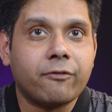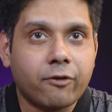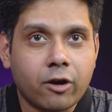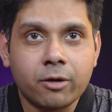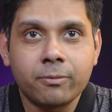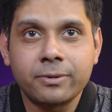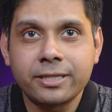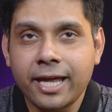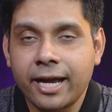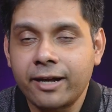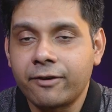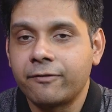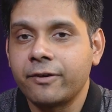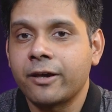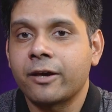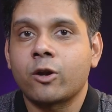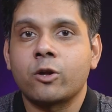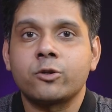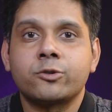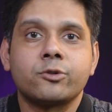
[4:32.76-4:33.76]
Now, followed by that,
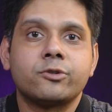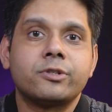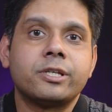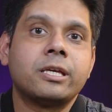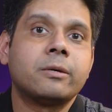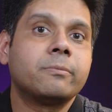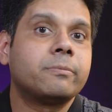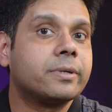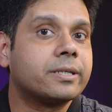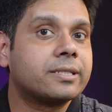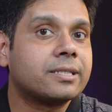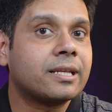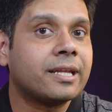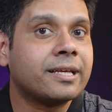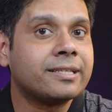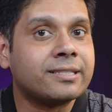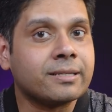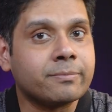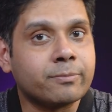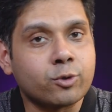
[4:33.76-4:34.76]
we are also seeing
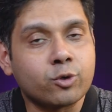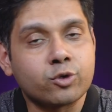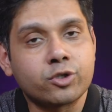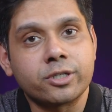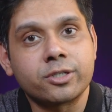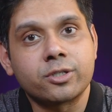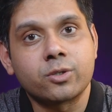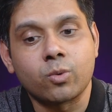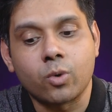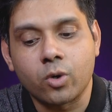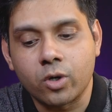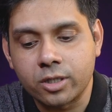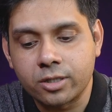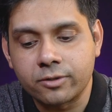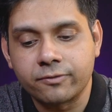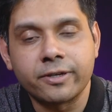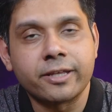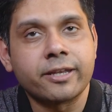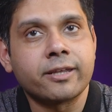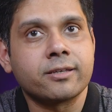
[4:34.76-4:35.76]
personalized approaches
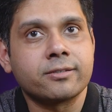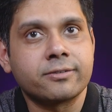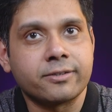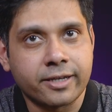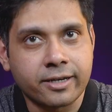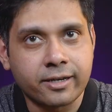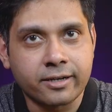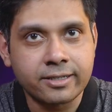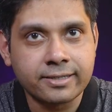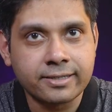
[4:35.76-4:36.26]
towards various rare